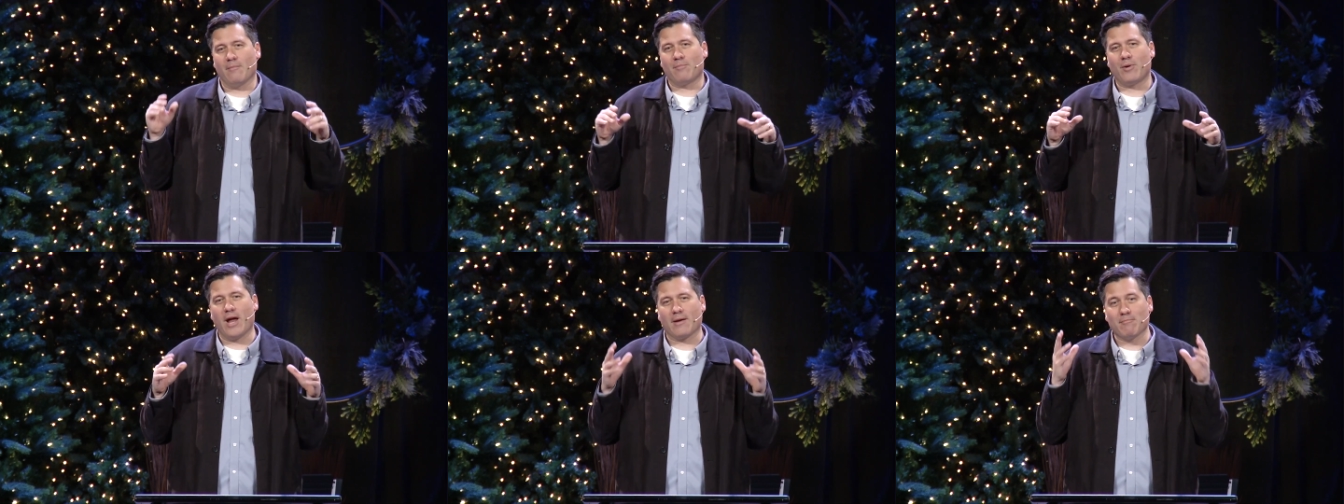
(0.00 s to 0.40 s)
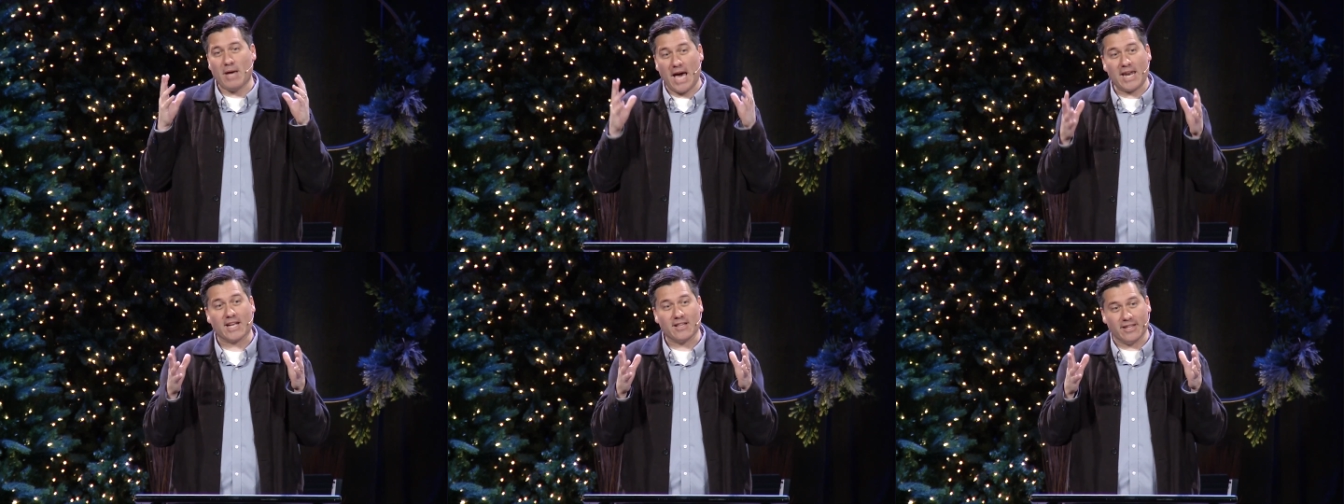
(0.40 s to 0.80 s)

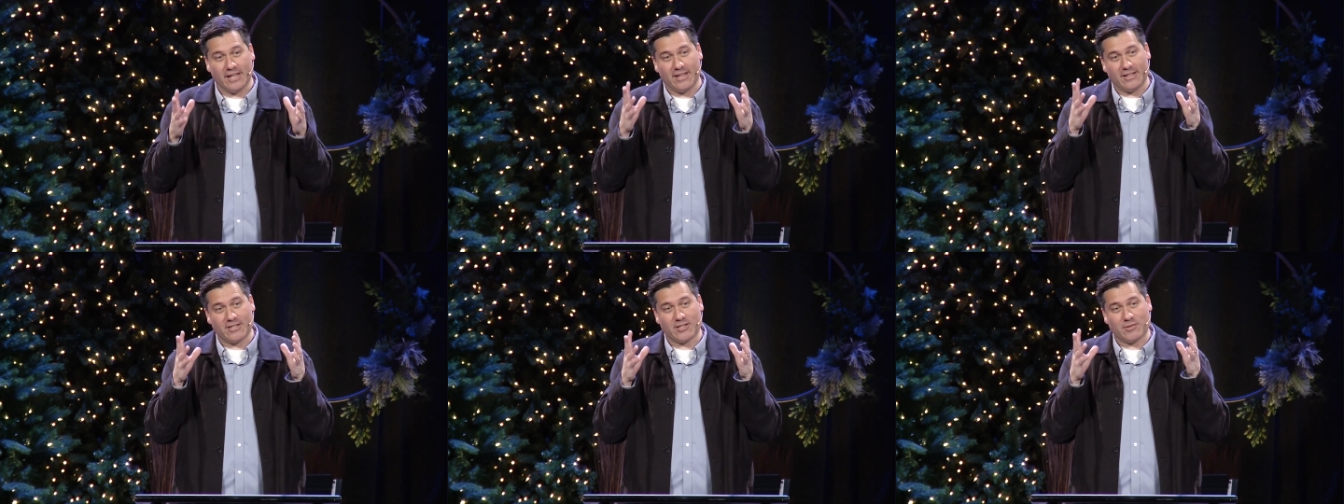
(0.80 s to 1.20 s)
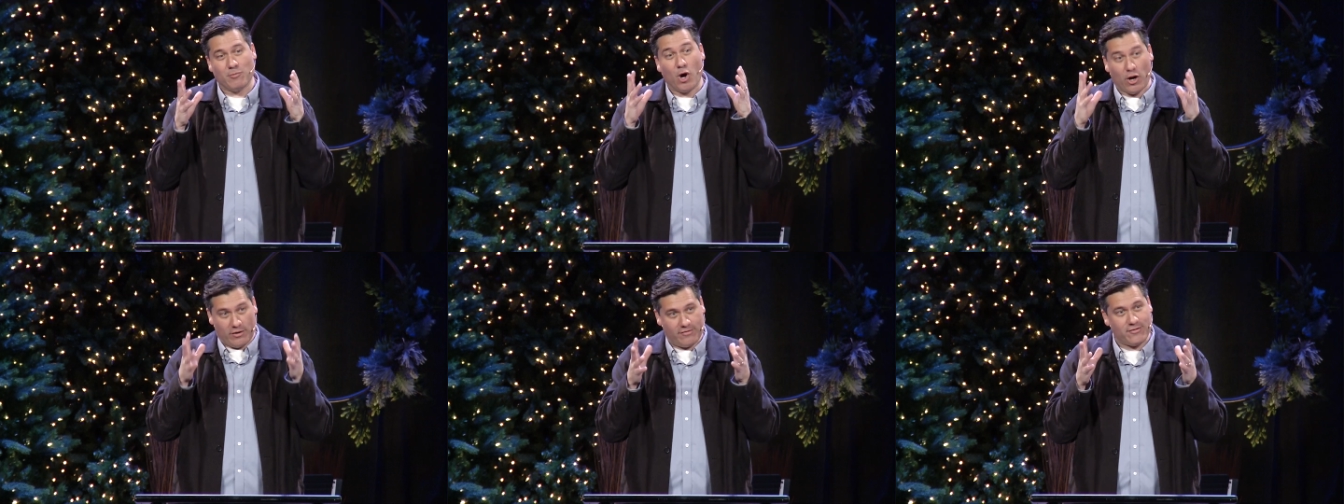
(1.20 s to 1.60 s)
pragmatically
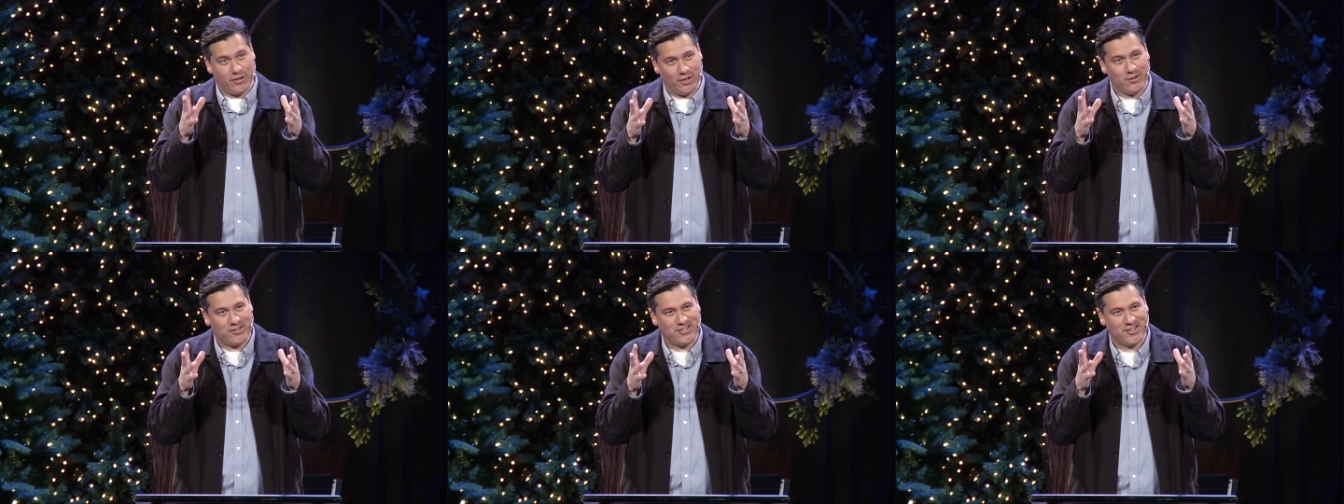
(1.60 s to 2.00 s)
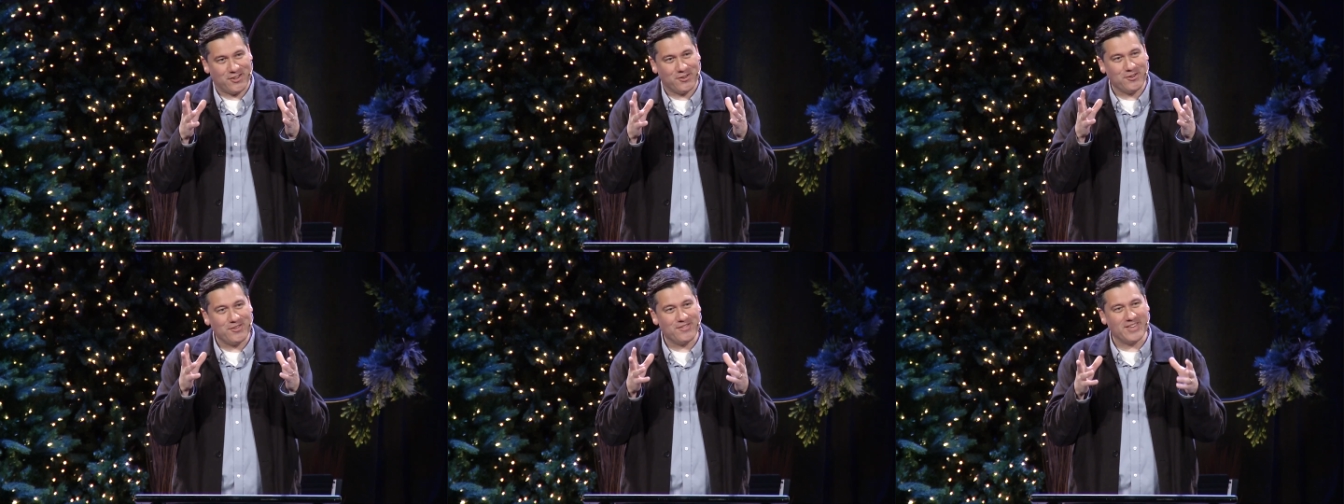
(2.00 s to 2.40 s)
smart for you to
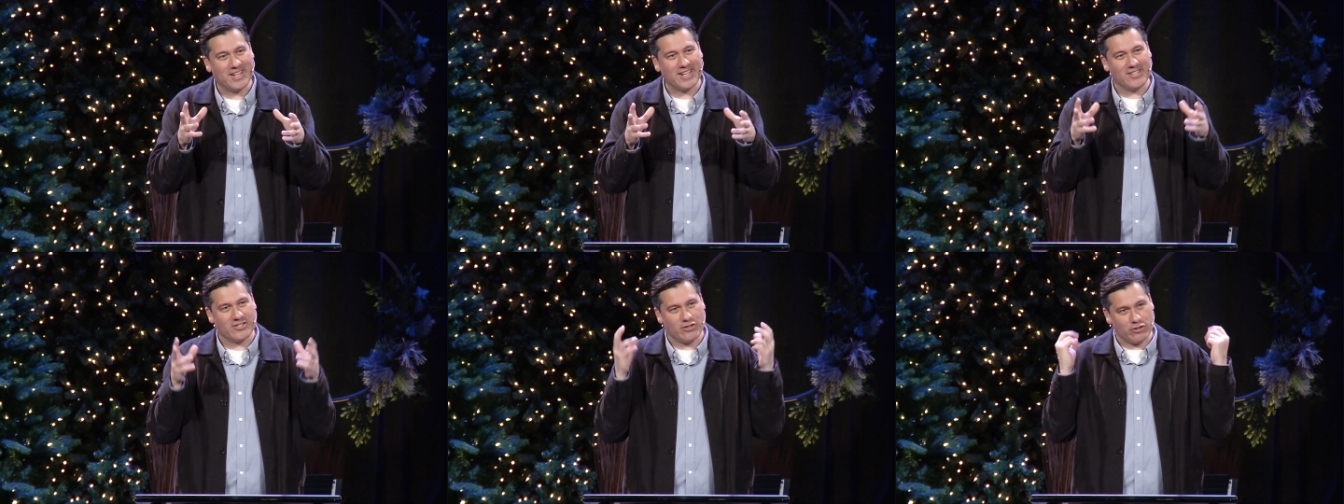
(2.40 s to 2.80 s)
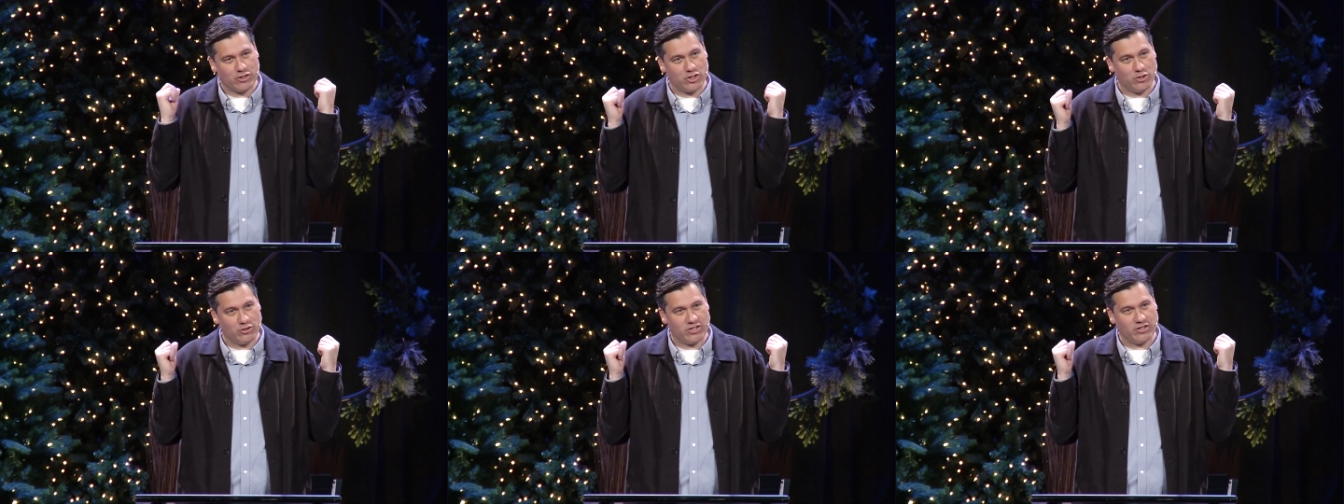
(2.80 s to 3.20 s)
do because there's
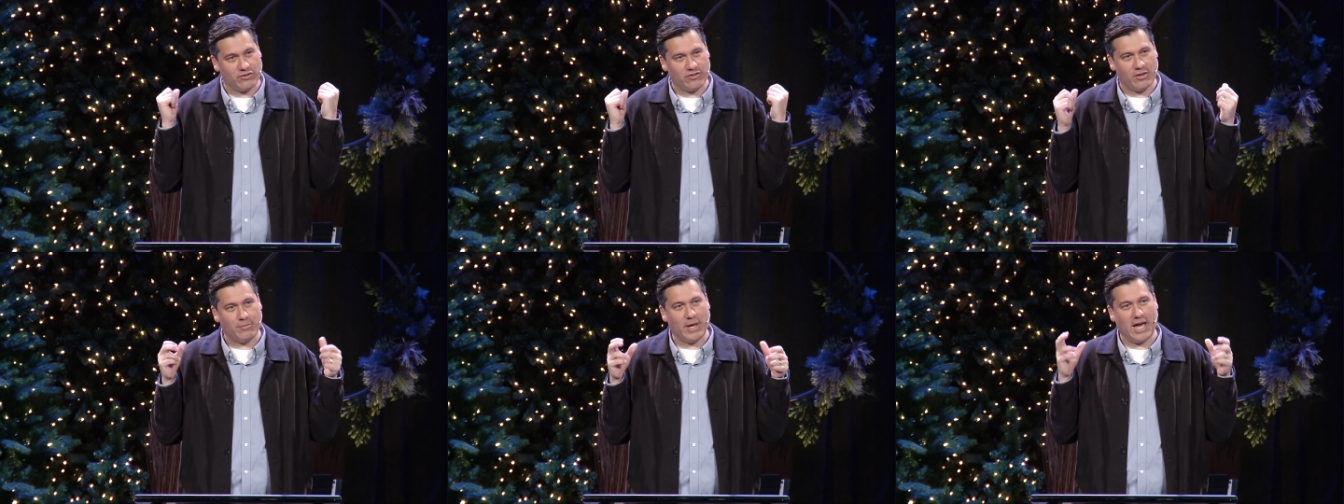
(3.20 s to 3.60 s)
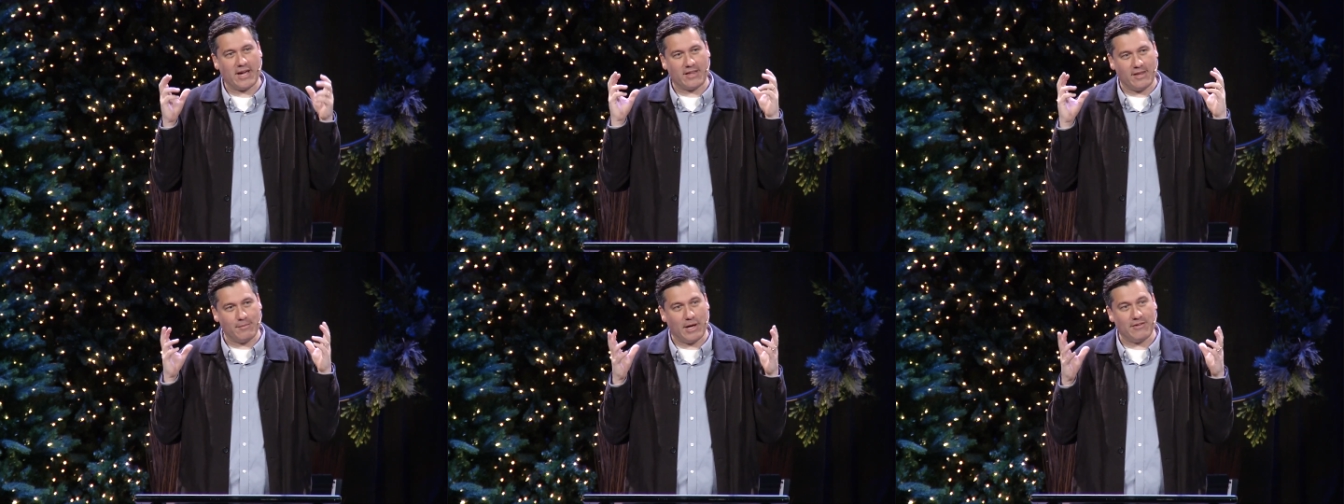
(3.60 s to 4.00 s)
two children in the
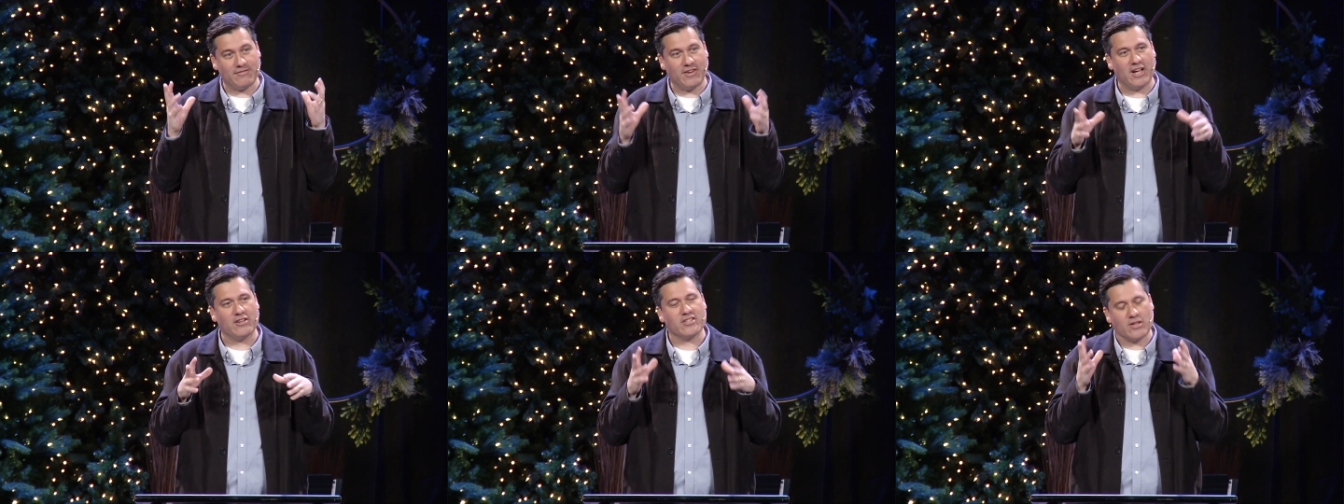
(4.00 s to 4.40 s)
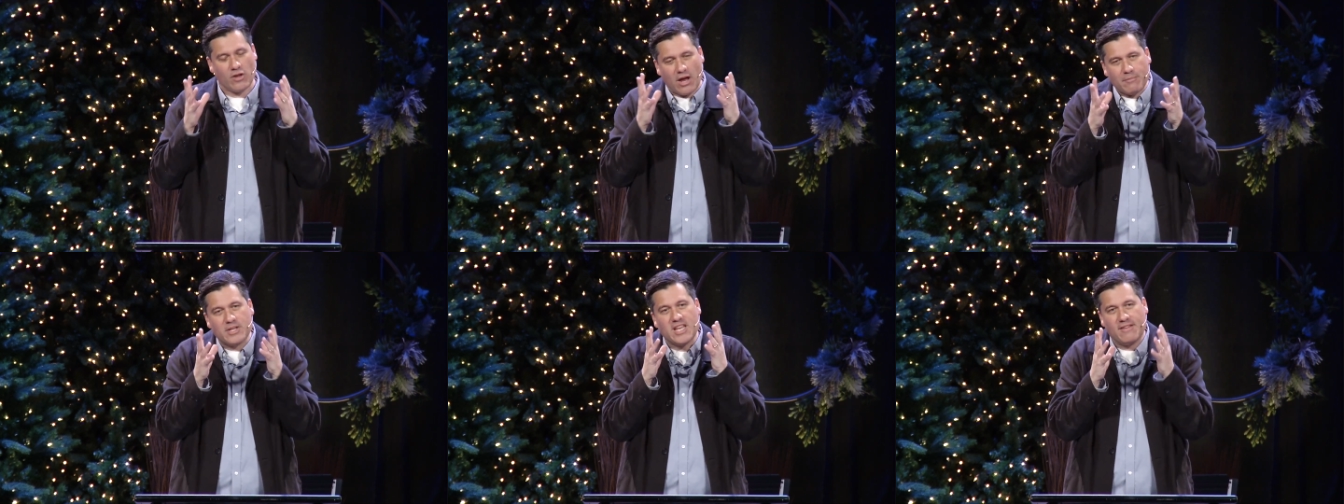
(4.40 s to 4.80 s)
back and they might fight you so no
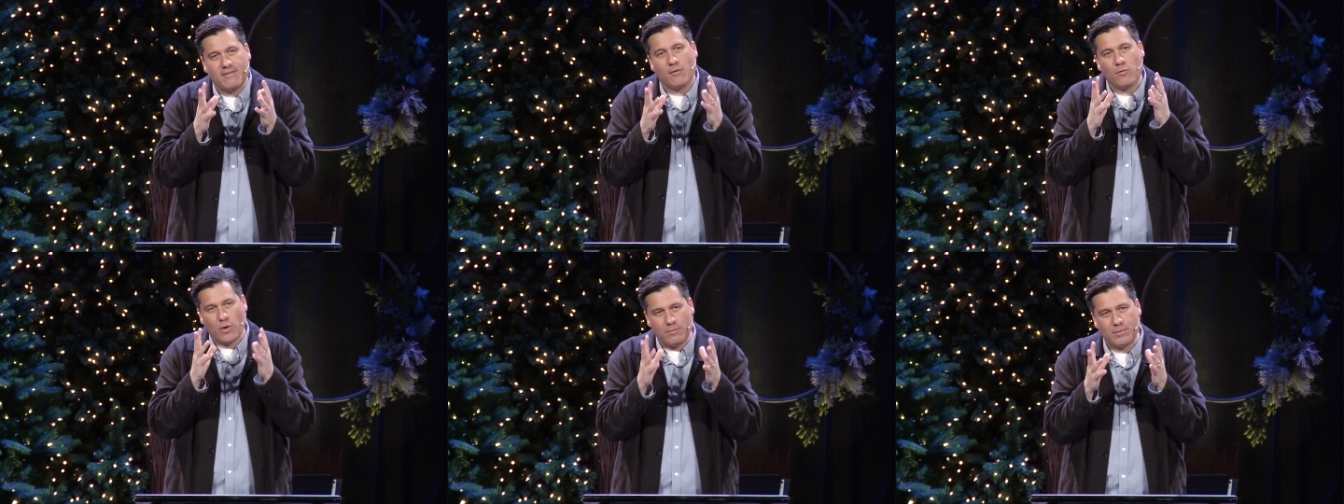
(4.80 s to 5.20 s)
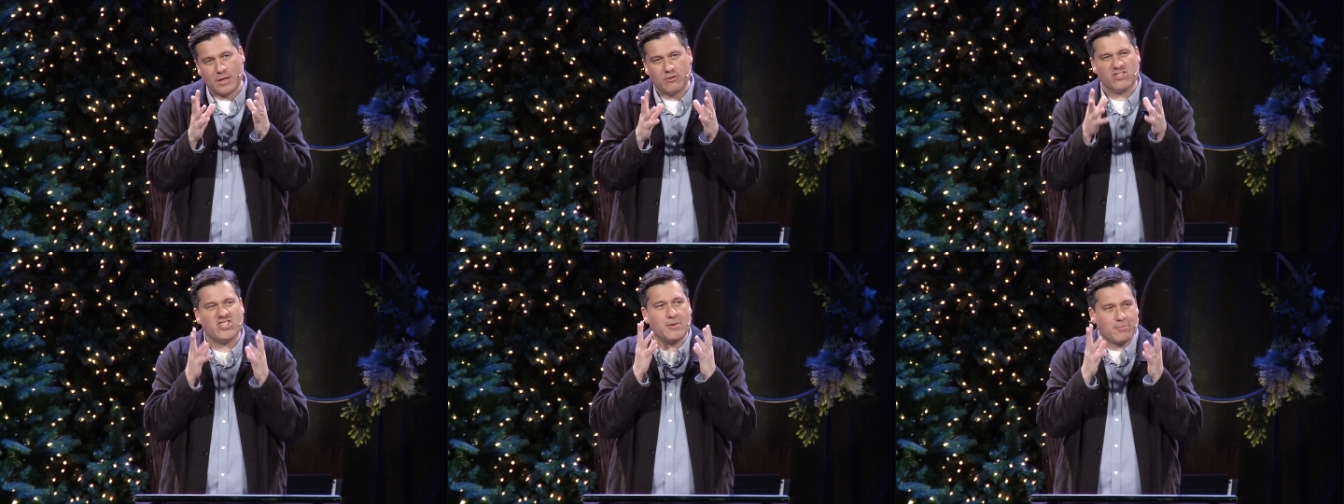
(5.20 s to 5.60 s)
i'm going to get the one
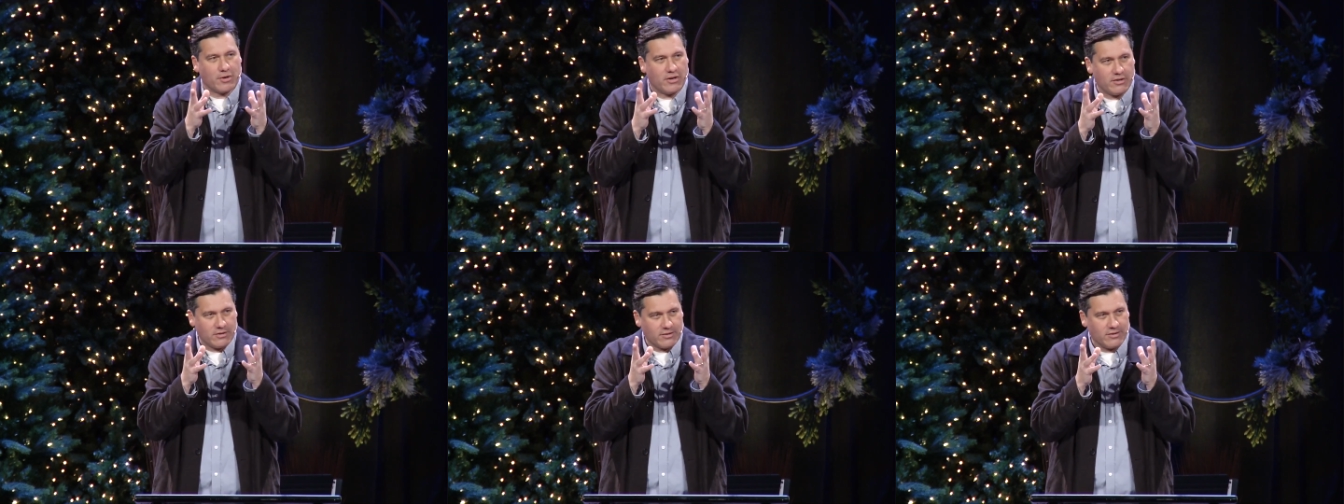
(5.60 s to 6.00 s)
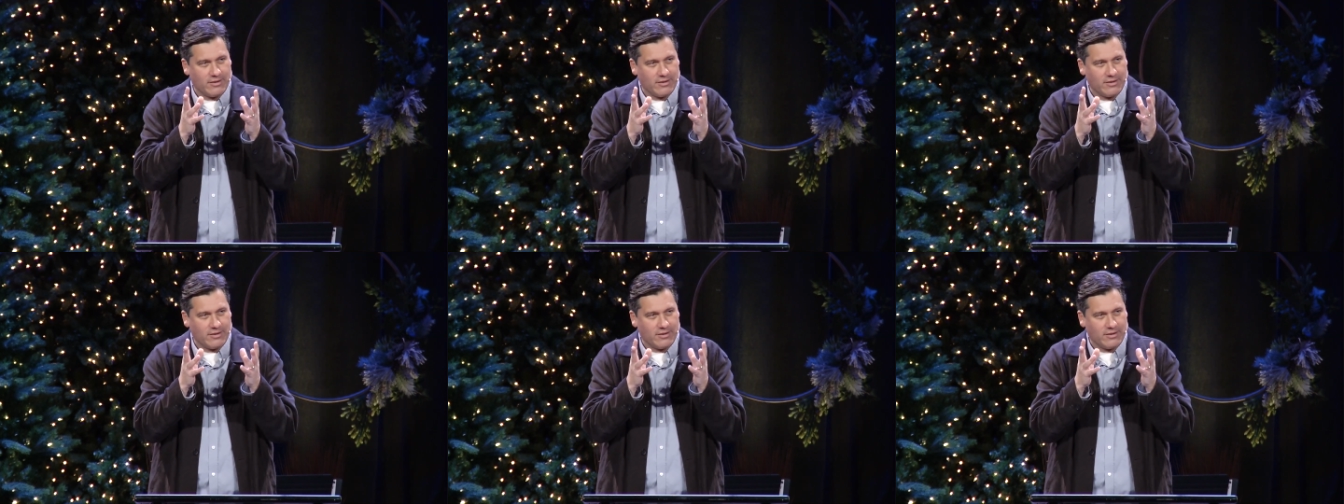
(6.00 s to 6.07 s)
big one cheaper